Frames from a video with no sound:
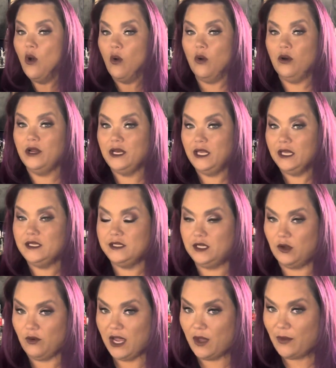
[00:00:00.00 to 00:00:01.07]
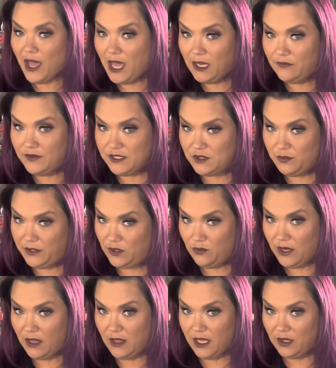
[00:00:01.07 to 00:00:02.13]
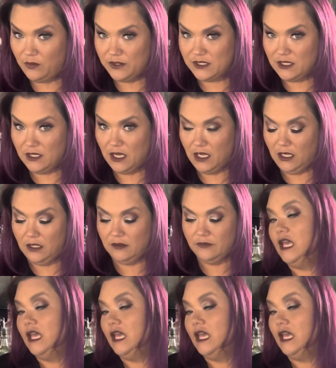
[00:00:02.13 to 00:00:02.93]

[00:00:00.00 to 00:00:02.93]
or an easy grab out of the speed well on a busy night.